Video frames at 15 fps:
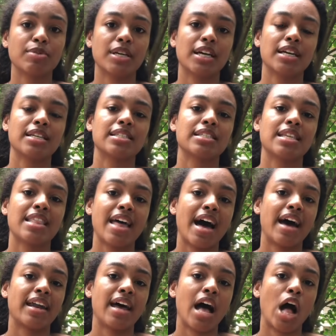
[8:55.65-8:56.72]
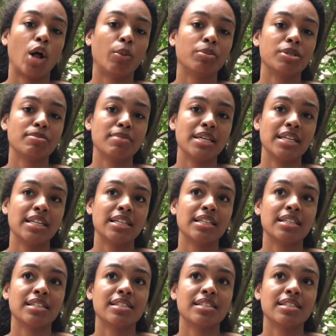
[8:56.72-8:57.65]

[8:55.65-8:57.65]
because that helped me